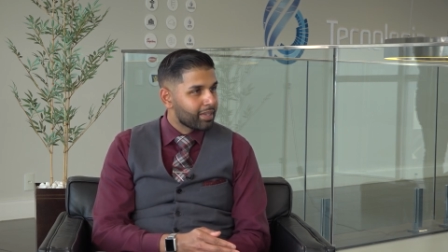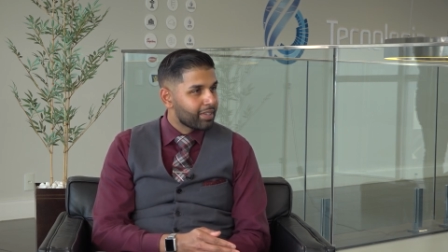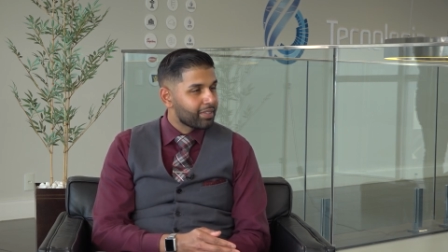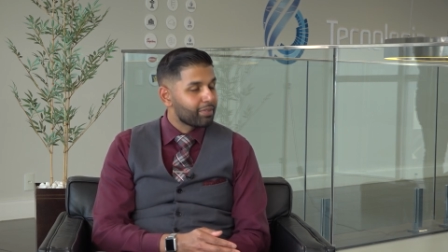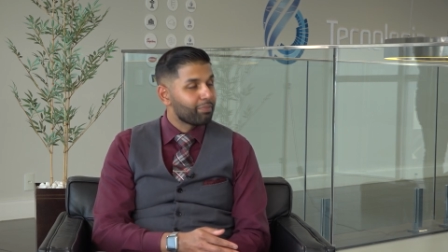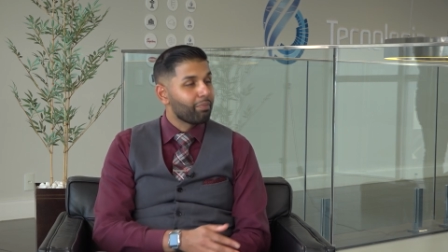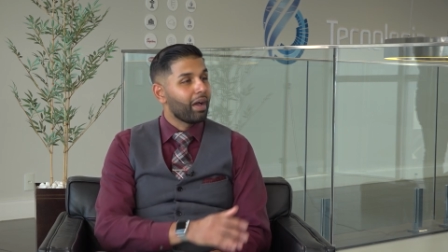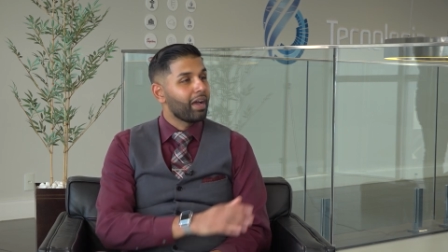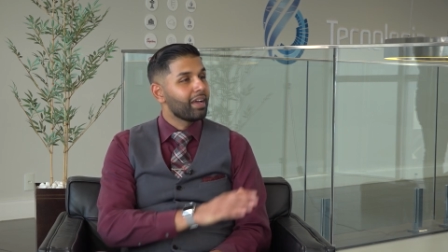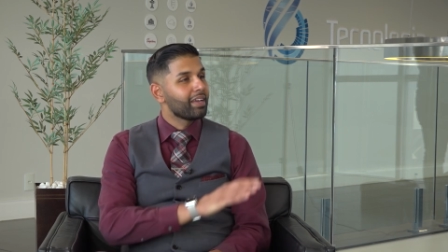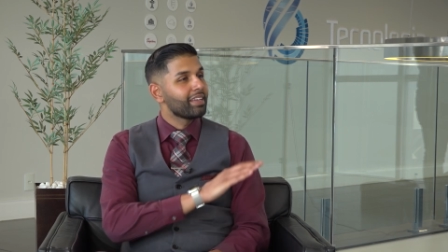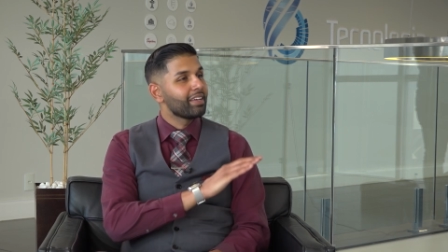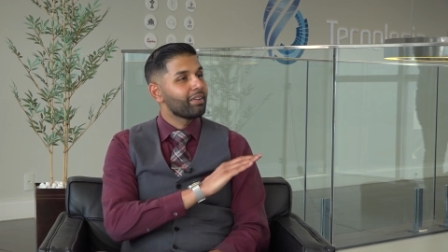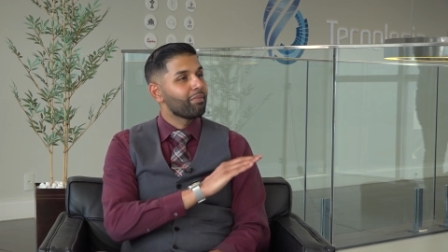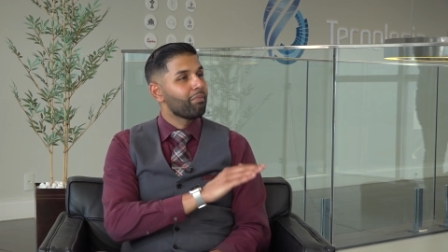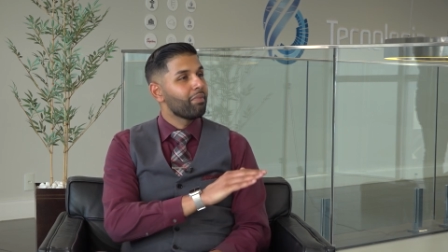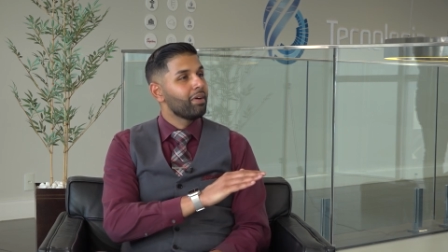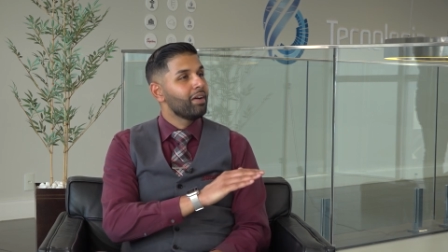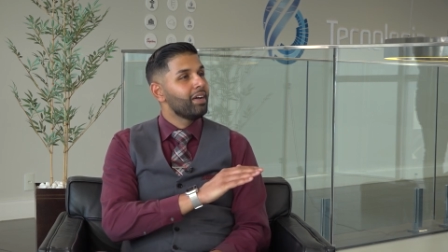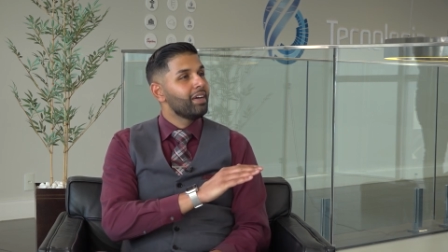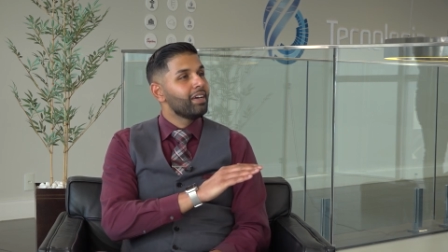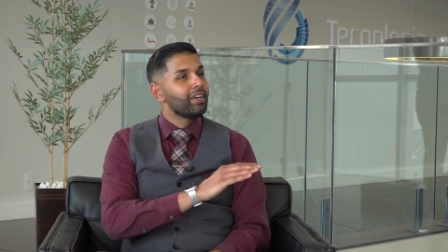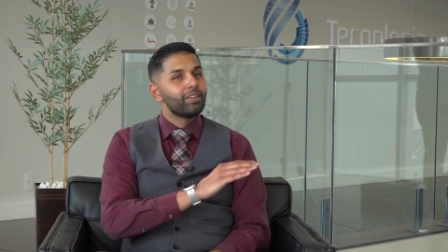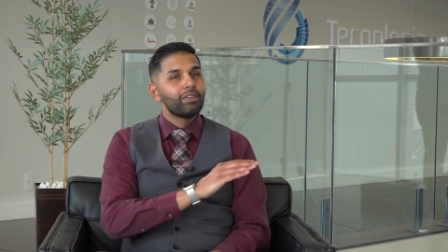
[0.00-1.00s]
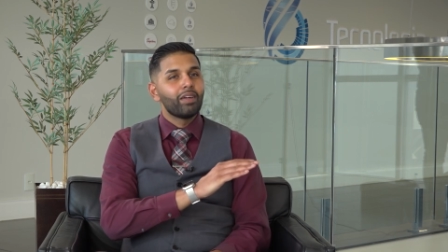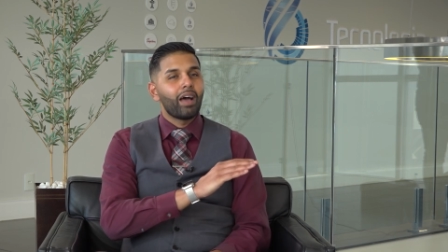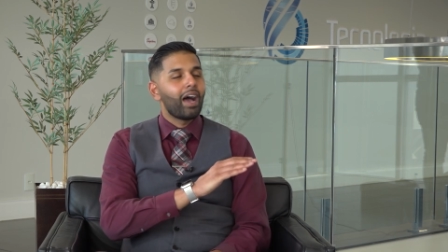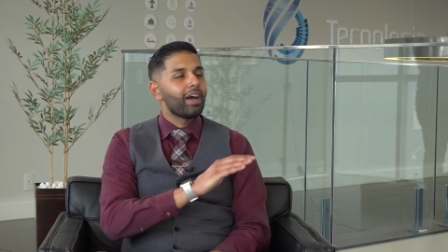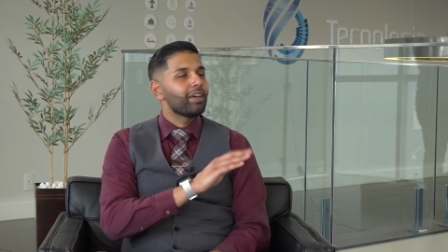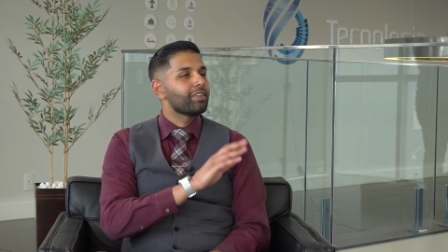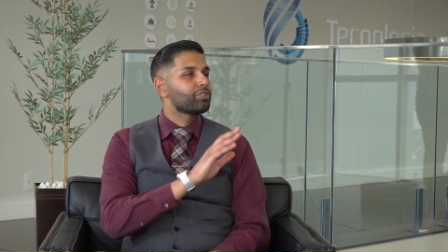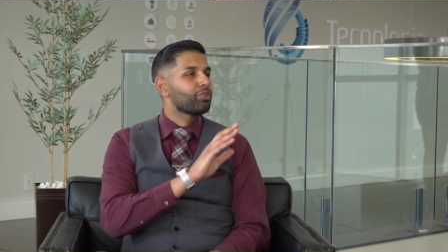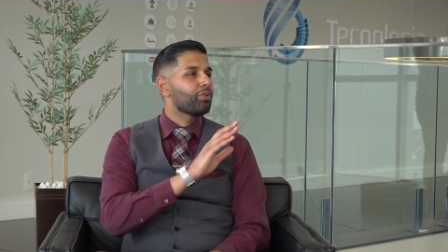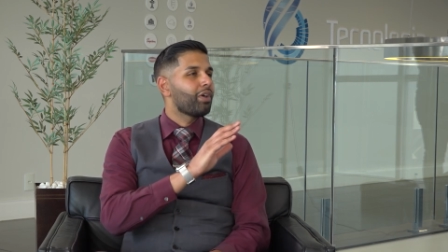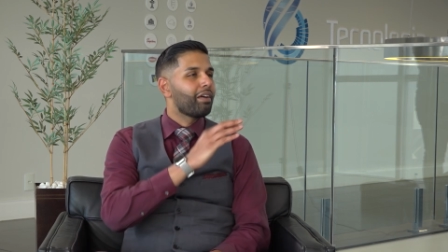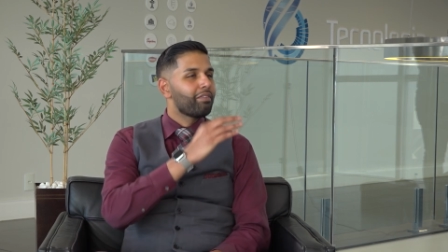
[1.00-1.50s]
My, um,
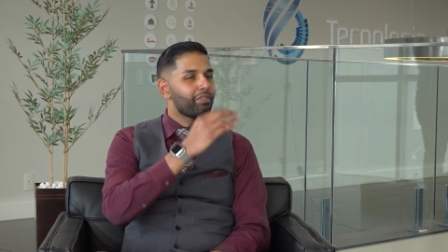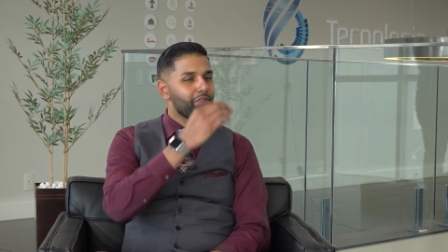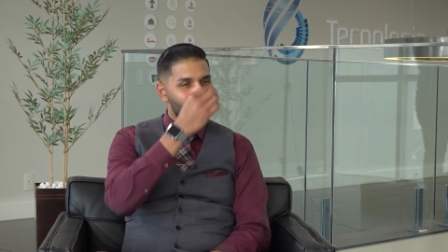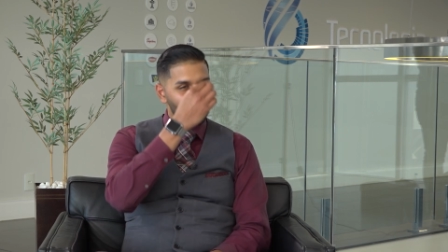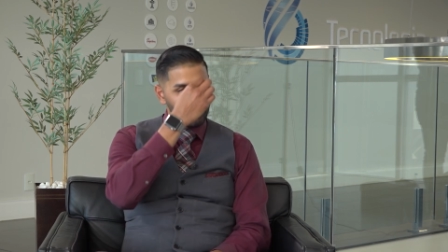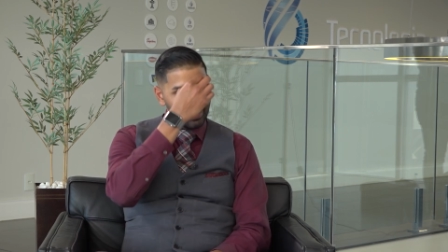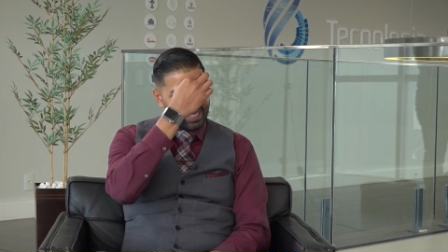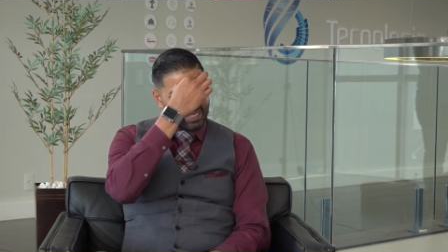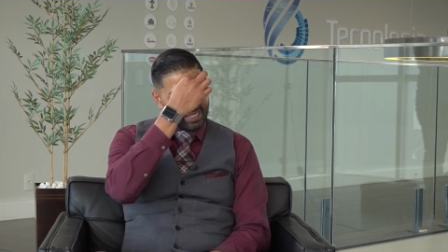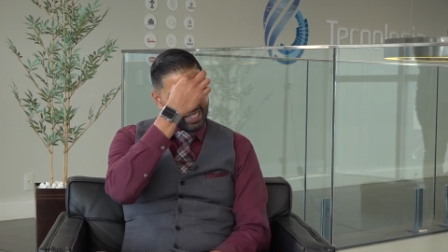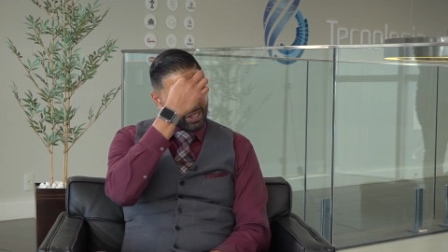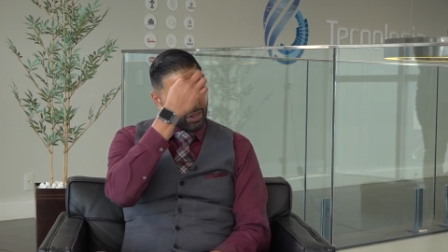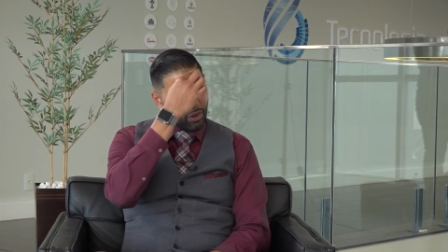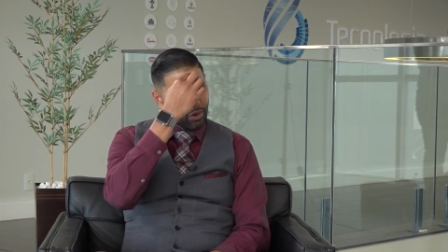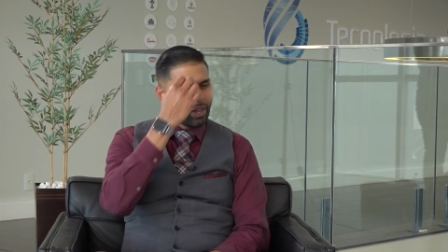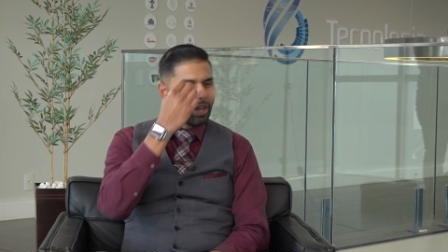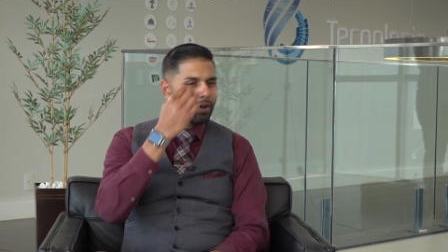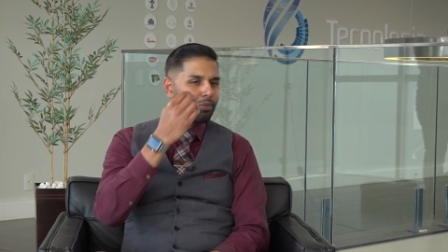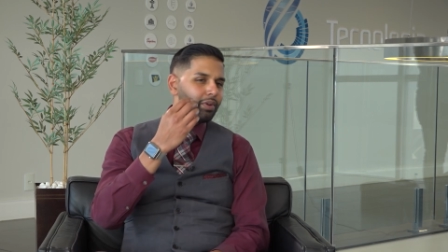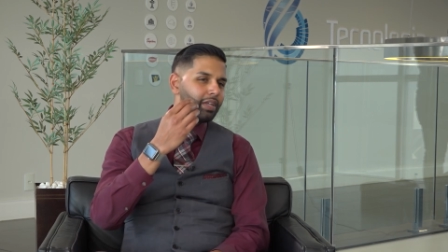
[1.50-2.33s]
so everyone is like, okay,